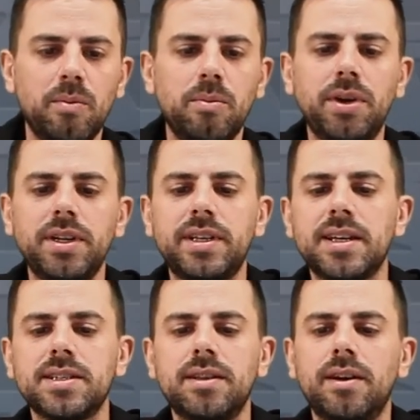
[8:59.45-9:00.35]
But it
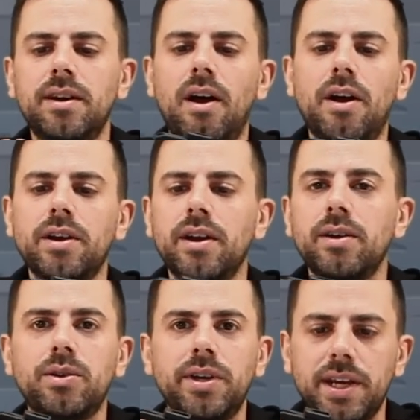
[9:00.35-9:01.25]
has an
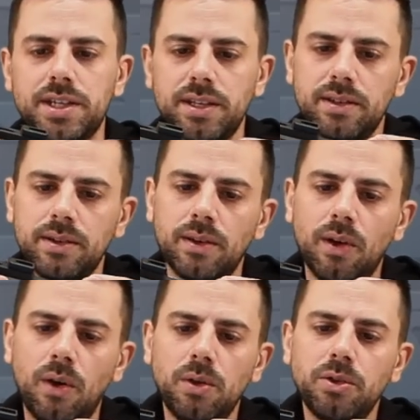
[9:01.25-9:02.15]
Arca connection
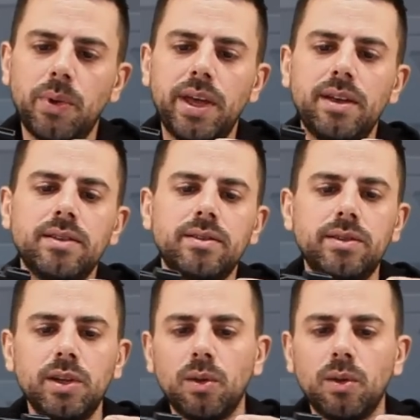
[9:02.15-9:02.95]
all the way till